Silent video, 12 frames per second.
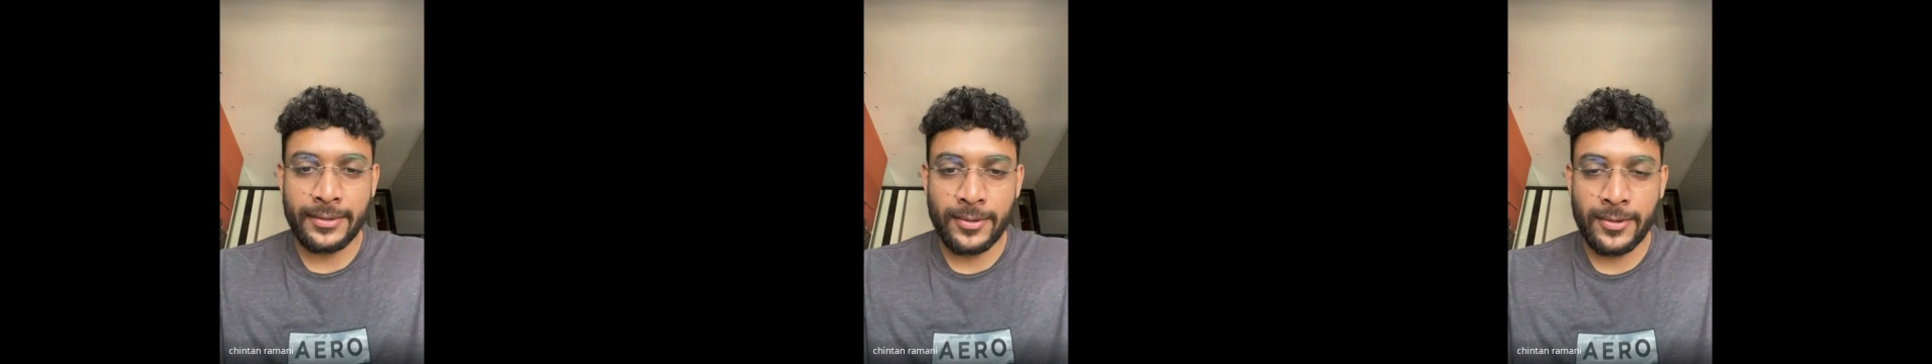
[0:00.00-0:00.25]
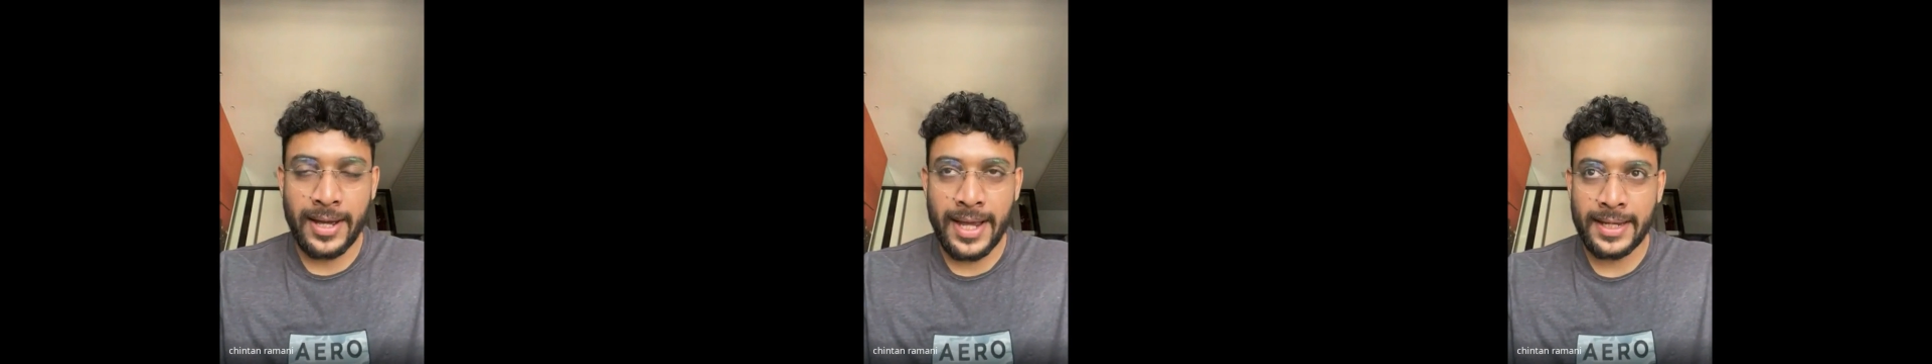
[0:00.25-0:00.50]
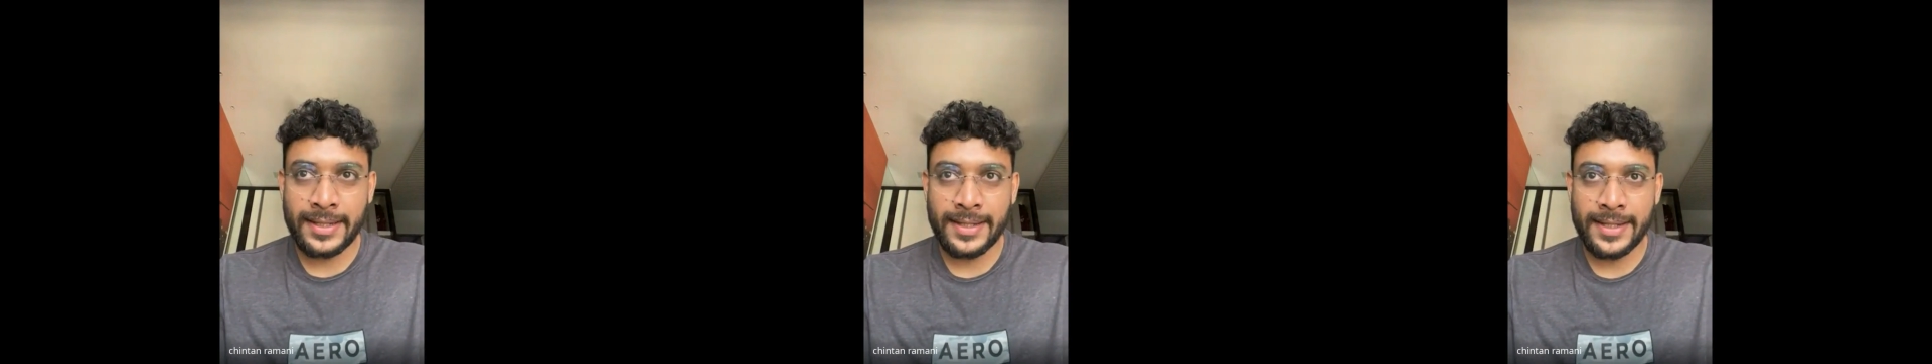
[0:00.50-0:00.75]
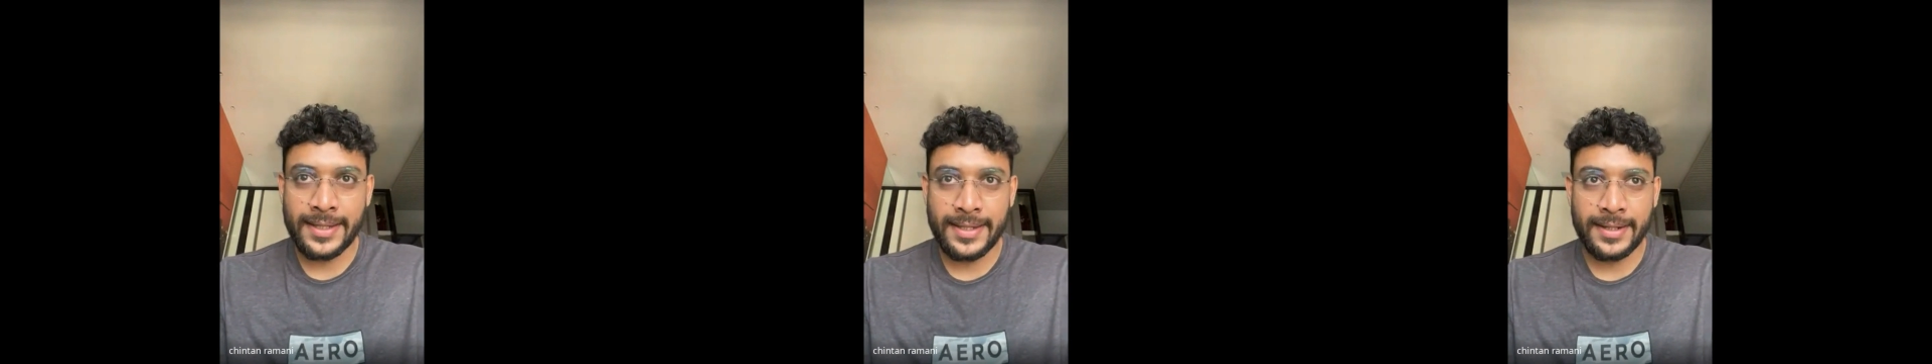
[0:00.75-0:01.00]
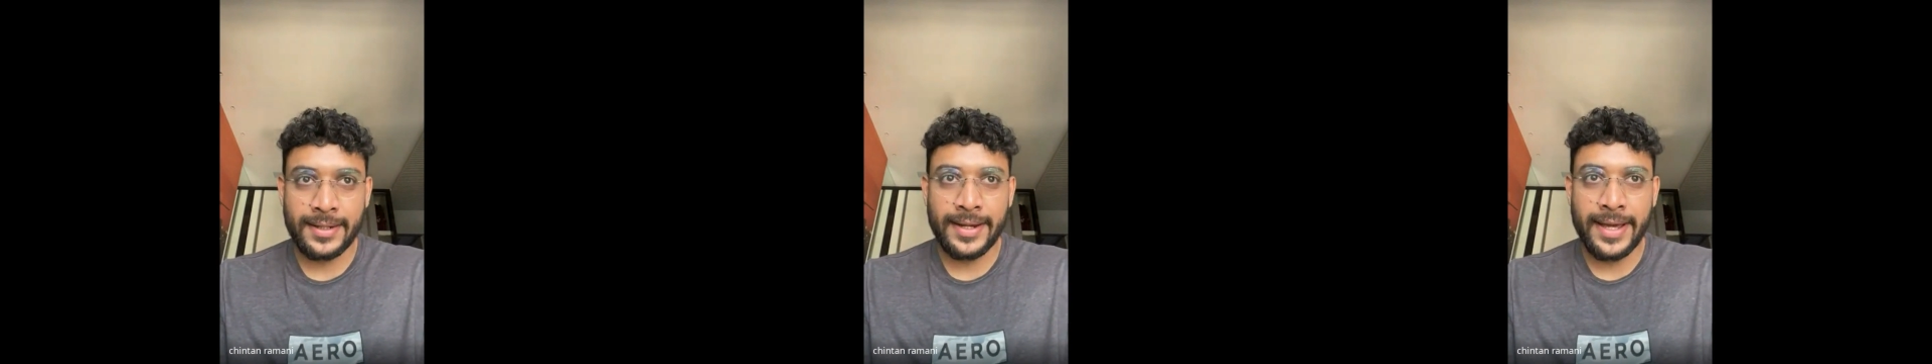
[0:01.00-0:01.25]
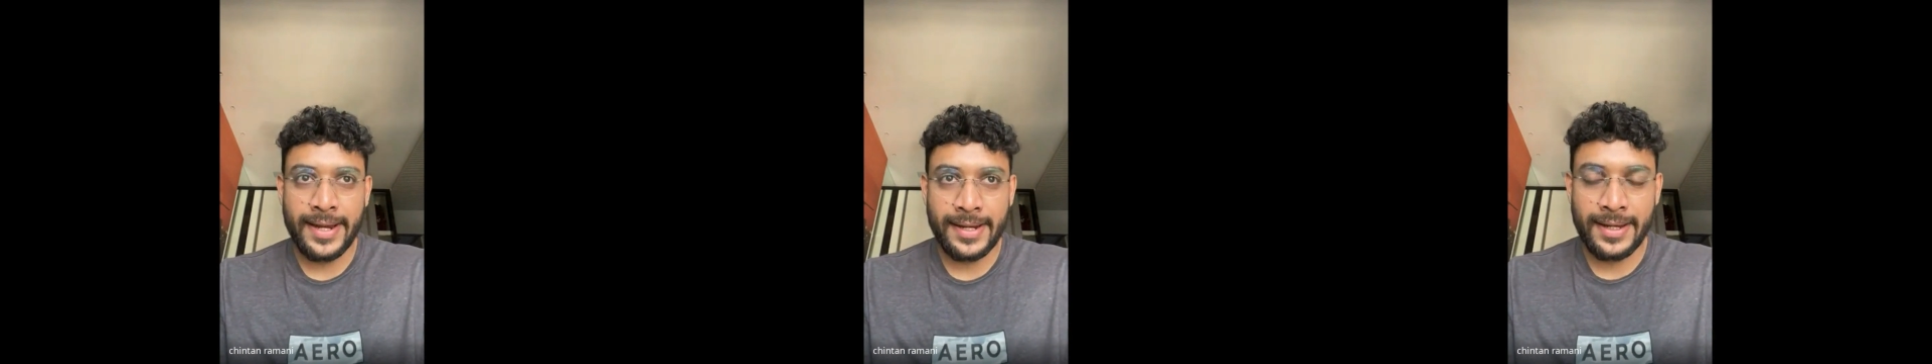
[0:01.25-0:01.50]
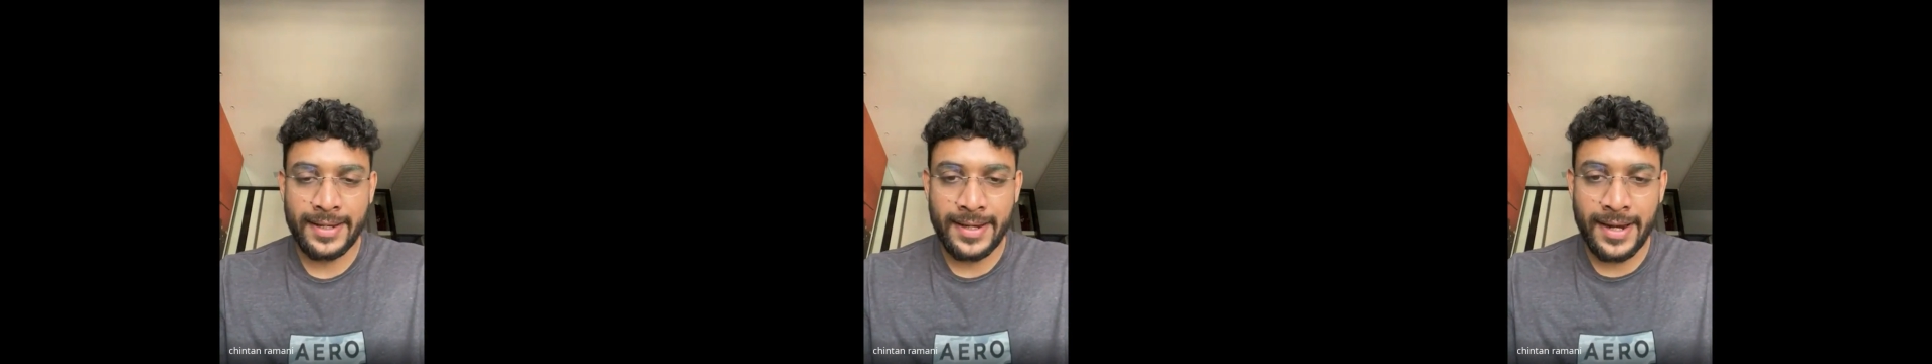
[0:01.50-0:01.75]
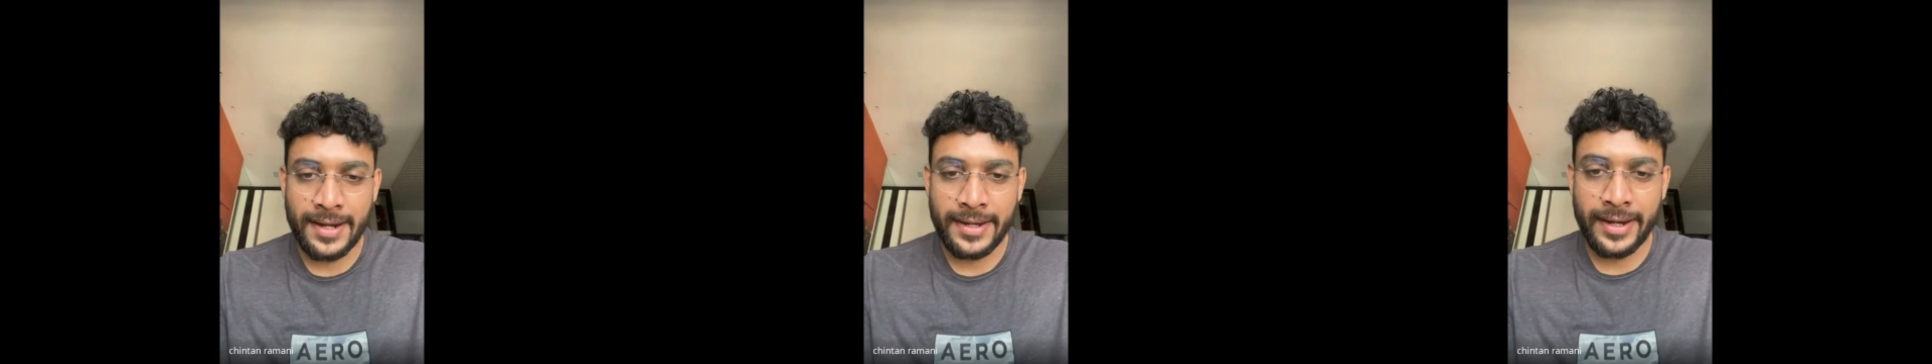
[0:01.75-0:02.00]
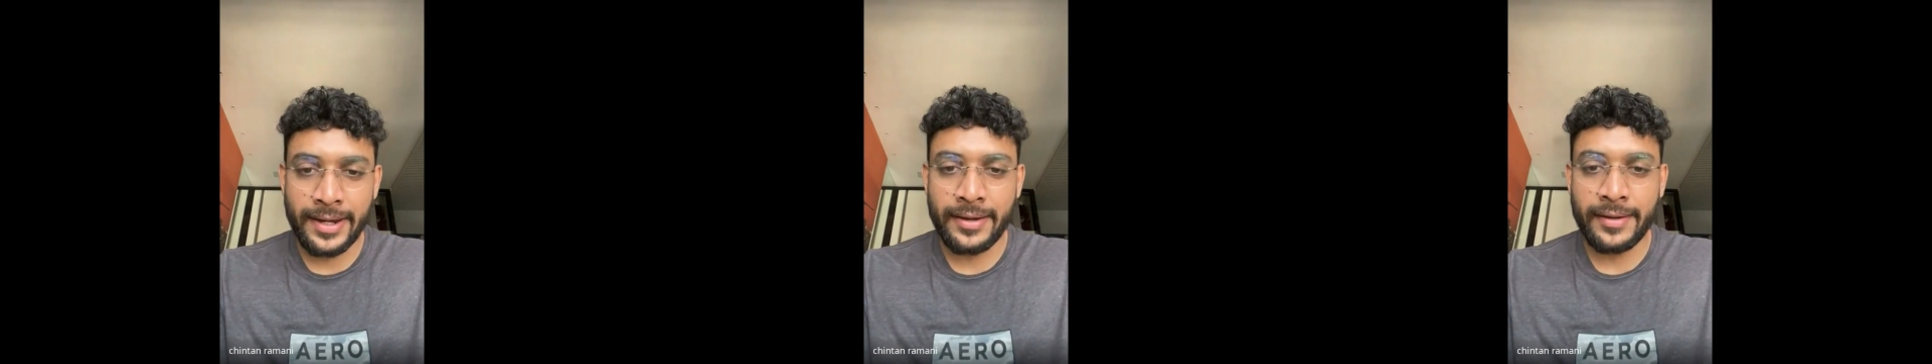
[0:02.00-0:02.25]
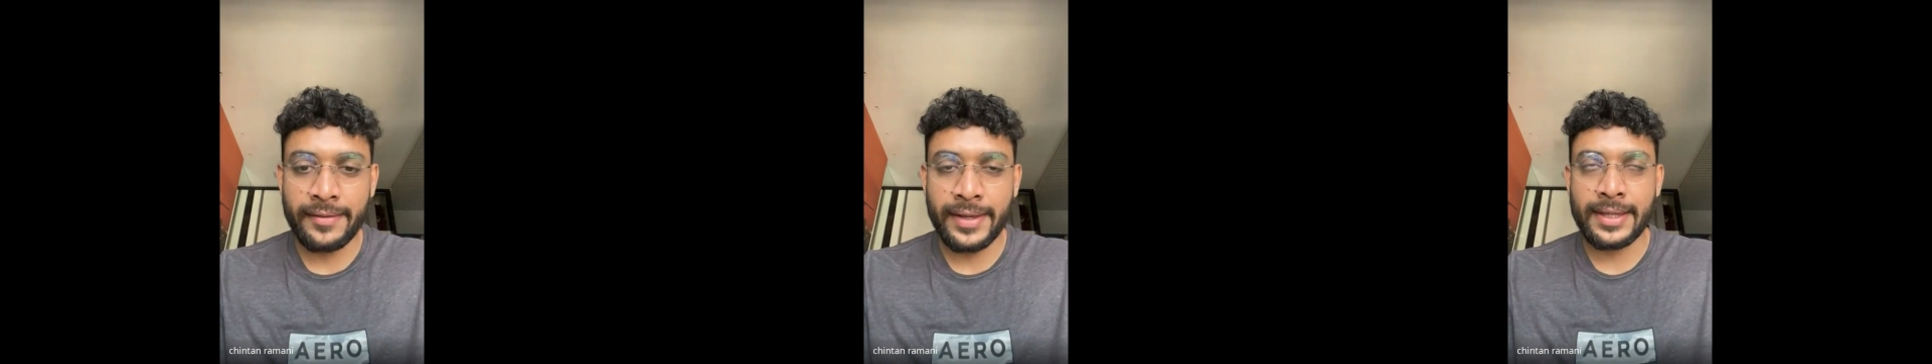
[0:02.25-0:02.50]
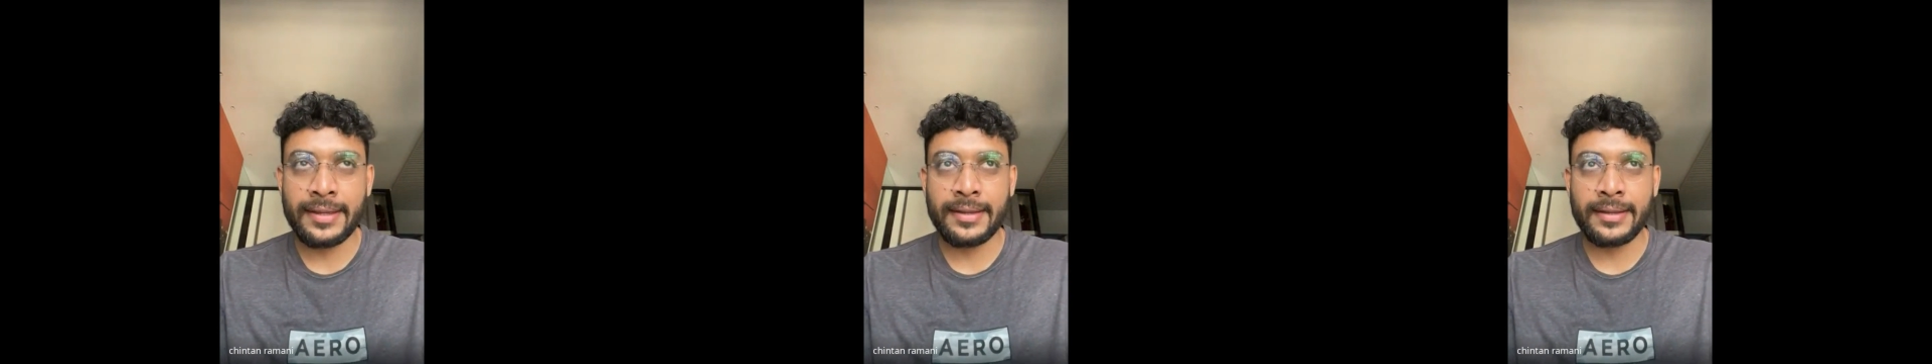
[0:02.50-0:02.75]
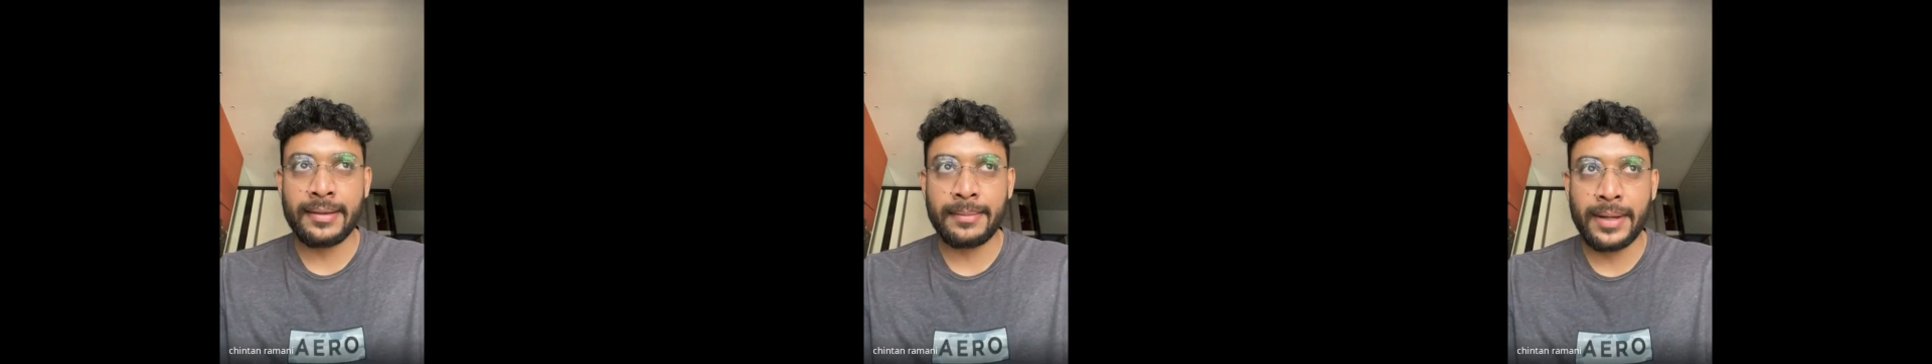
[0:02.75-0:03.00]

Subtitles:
So I just directly started with